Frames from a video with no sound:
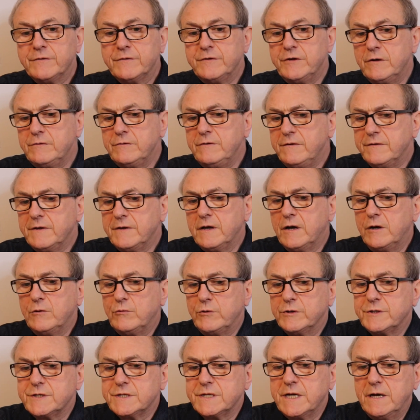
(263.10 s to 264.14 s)
The only thing I
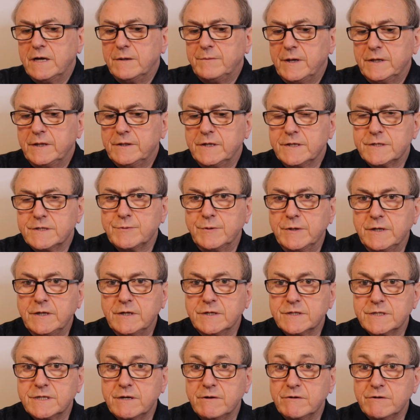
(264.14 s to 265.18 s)
would say about this week
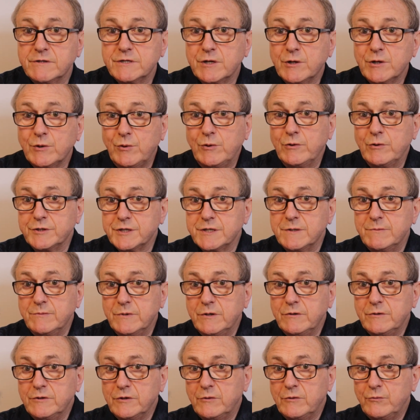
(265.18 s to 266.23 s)
is there is a quarter
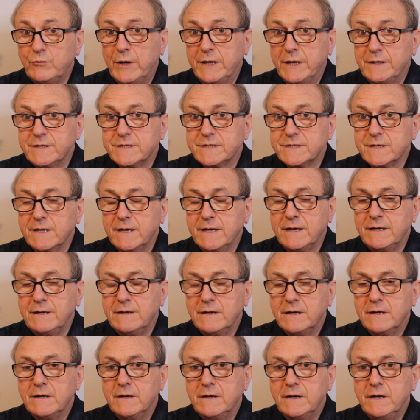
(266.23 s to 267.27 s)
moon on Wednesday
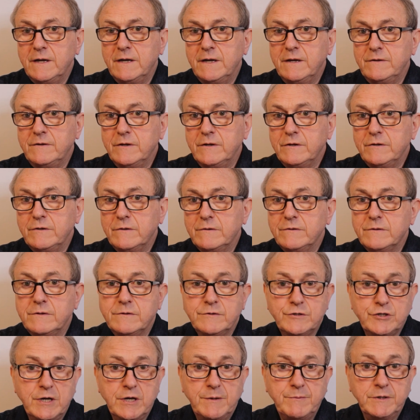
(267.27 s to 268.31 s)
in
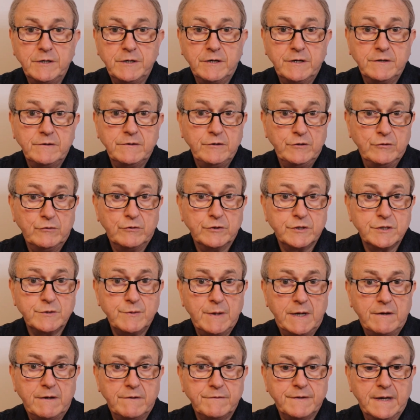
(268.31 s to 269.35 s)
Gemini, your
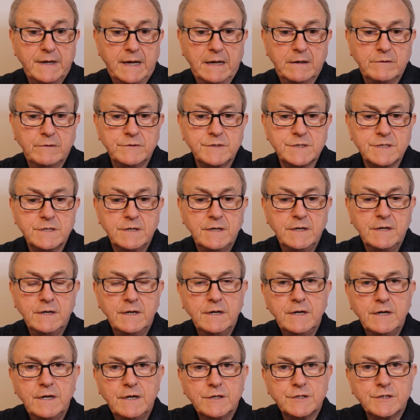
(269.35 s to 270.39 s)
12th house.
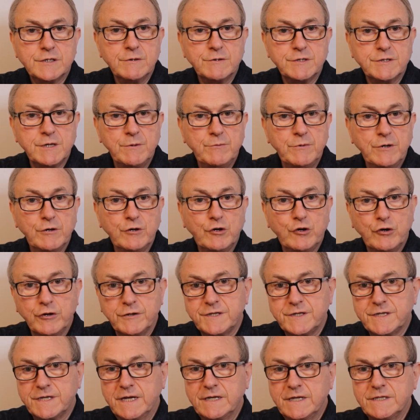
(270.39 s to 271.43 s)
So someone
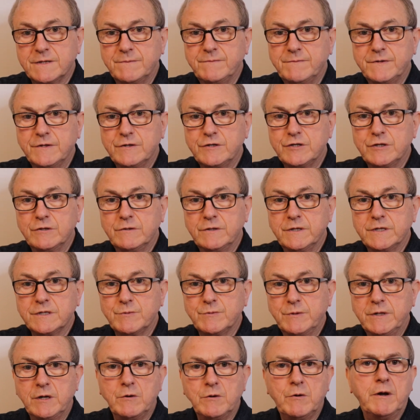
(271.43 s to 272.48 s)
could say something to you this
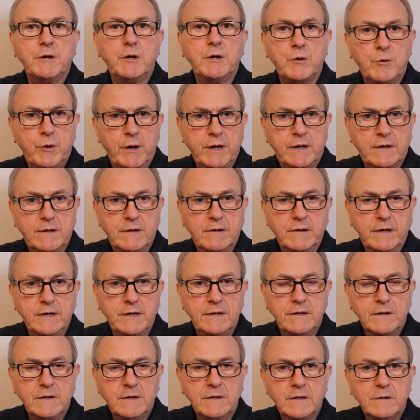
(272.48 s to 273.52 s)
week quite
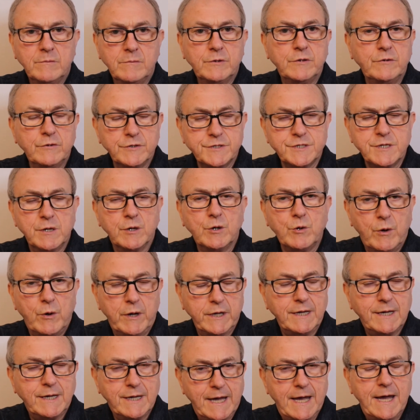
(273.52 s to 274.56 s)
quickly, but also
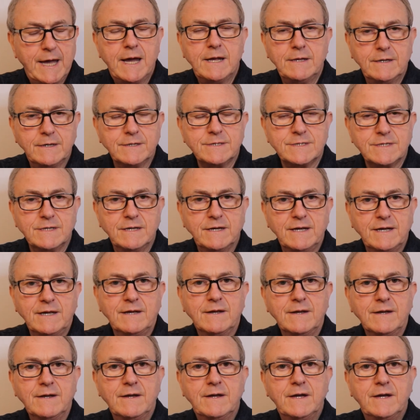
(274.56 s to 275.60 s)
quite carelessly.
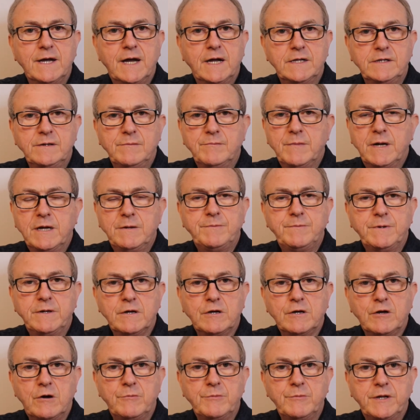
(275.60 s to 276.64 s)
And it may be a
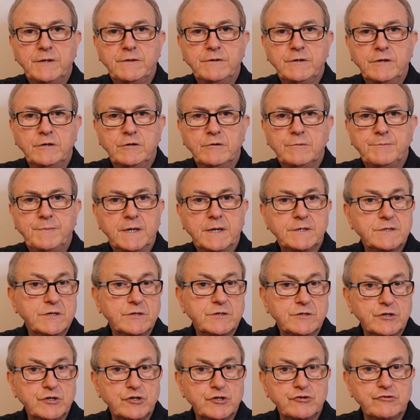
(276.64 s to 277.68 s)
comment that you're better
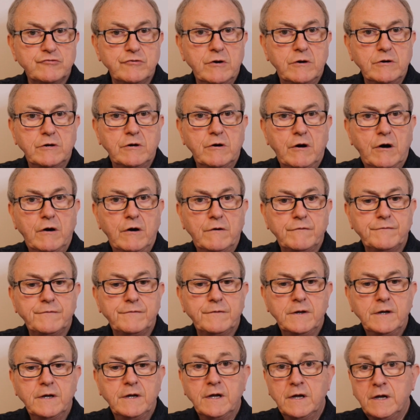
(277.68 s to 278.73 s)
to shrug
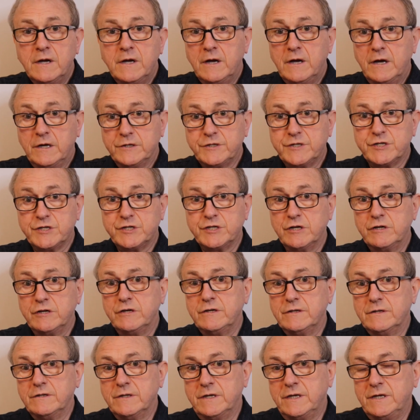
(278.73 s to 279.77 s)
off. I
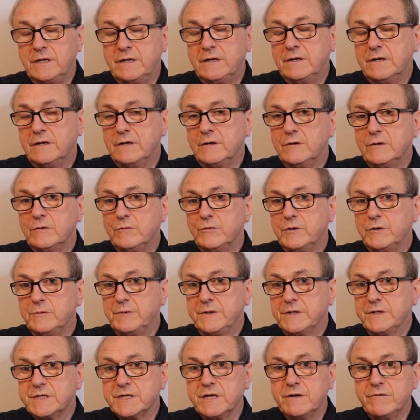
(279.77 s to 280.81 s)
certainly would
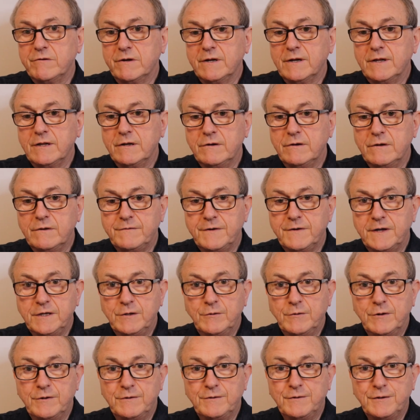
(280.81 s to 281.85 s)
be steering clear of
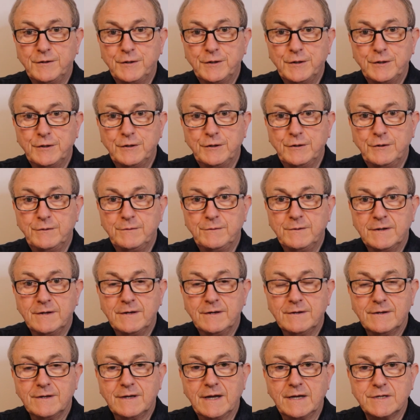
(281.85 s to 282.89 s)
anyone who
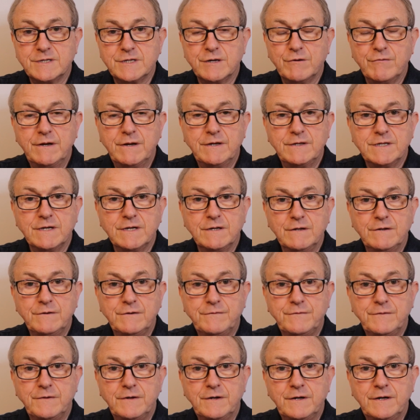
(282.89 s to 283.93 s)
gets a great deal
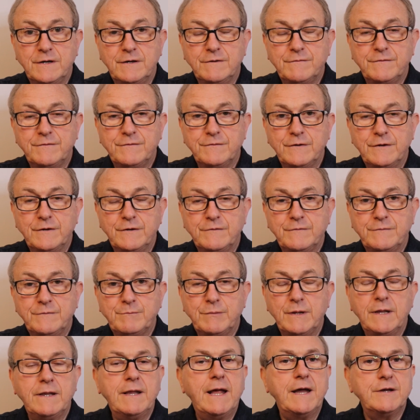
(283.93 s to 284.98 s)
of
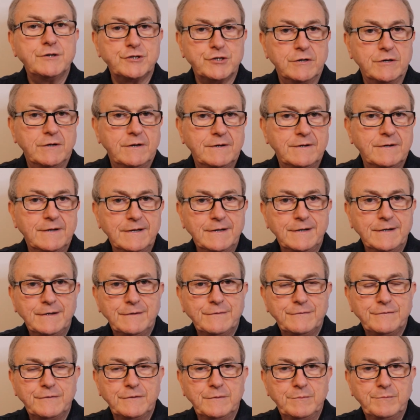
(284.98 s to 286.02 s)
pleasure
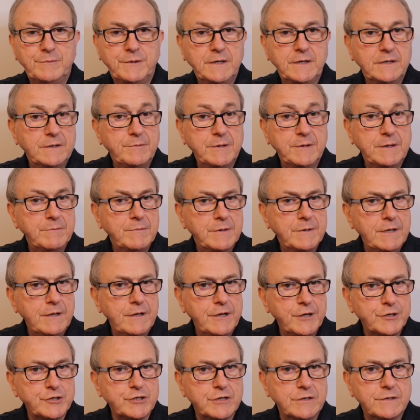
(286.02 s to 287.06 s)
from being a bit
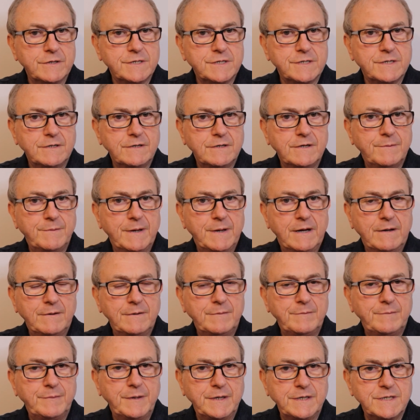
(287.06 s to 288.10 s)
malicious
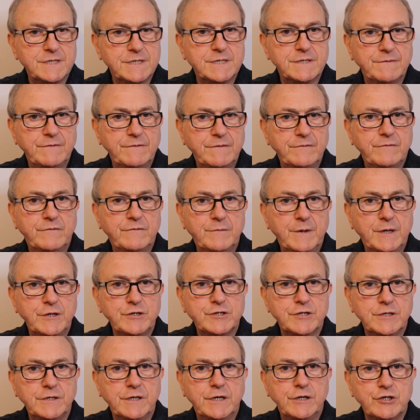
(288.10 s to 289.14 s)
about pieces of
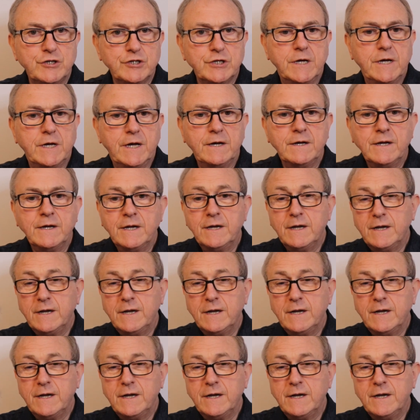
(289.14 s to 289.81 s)
information they share.